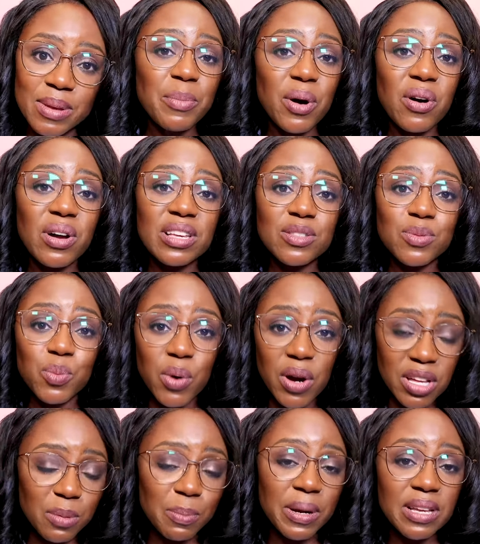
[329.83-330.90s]
But it's
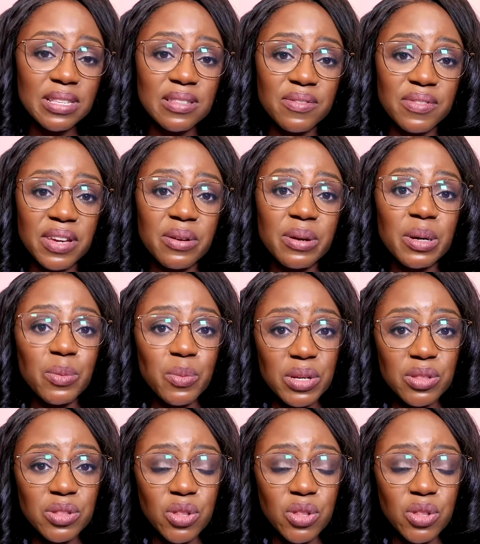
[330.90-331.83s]
worth persevering with